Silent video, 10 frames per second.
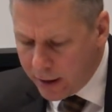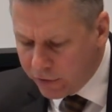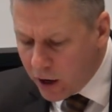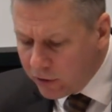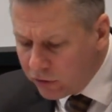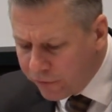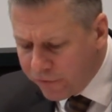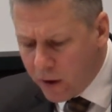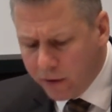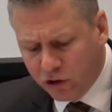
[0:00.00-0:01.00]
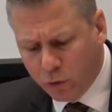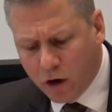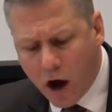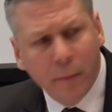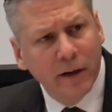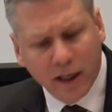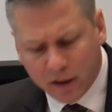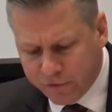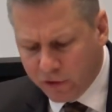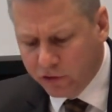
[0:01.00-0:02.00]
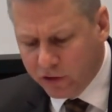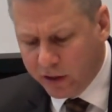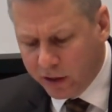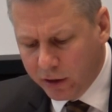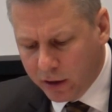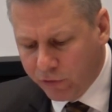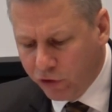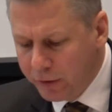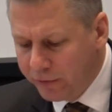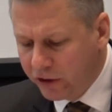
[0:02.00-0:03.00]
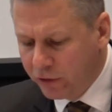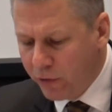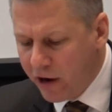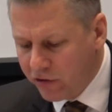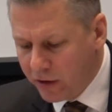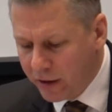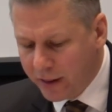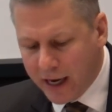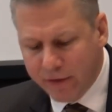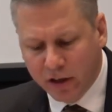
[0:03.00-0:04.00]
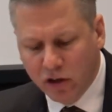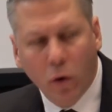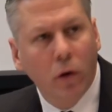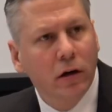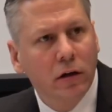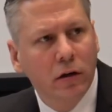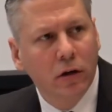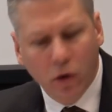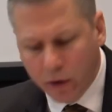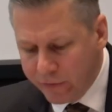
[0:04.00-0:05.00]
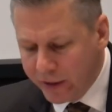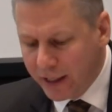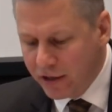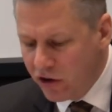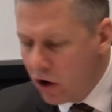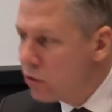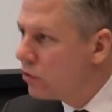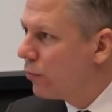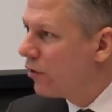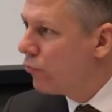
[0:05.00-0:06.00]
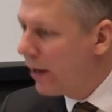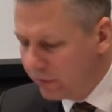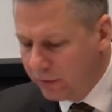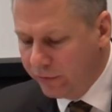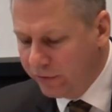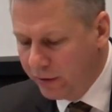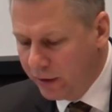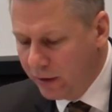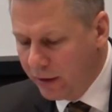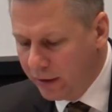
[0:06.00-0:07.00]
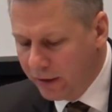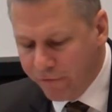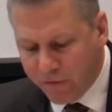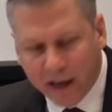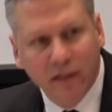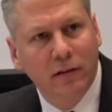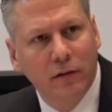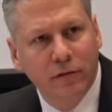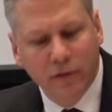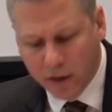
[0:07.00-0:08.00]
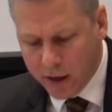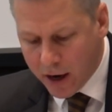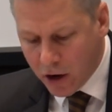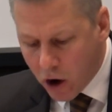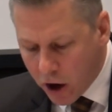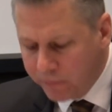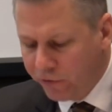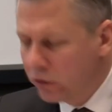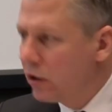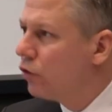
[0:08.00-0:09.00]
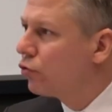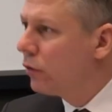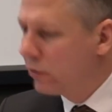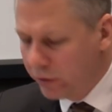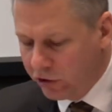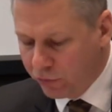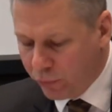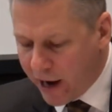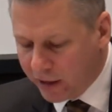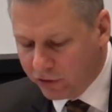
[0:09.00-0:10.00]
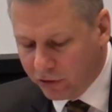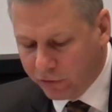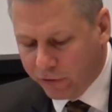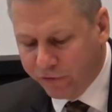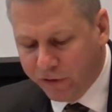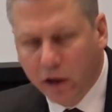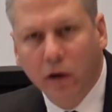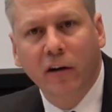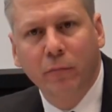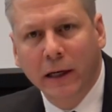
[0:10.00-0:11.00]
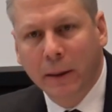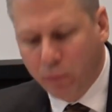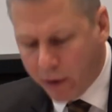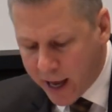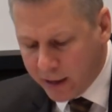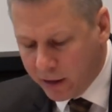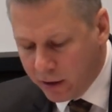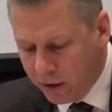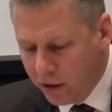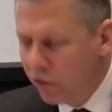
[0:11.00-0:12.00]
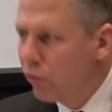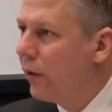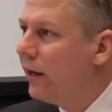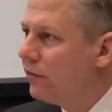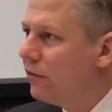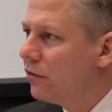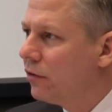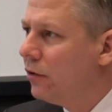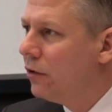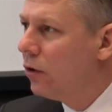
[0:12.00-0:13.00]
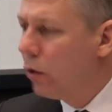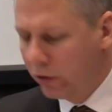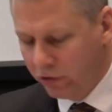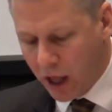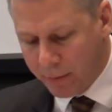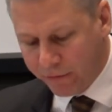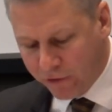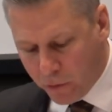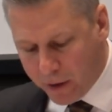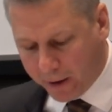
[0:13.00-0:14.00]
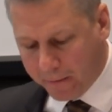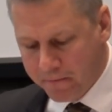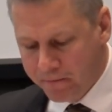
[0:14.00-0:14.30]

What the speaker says: have gone so far as to accommodate diversity and freedom of expression that they have ignored or even condoned regressive, divisive, and harmful cultural and religious practices for fear of being branded racist or Islamophobic."